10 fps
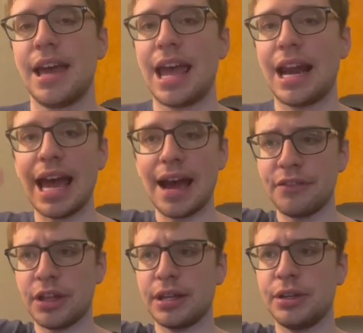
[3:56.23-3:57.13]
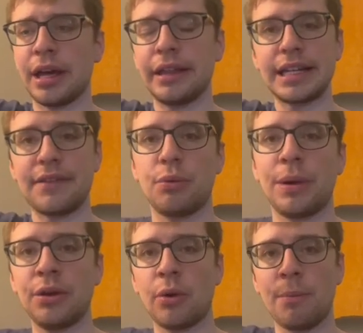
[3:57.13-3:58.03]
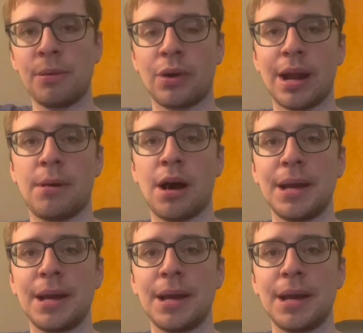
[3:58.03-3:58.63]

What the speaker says: and I have I like to have the window open where I bought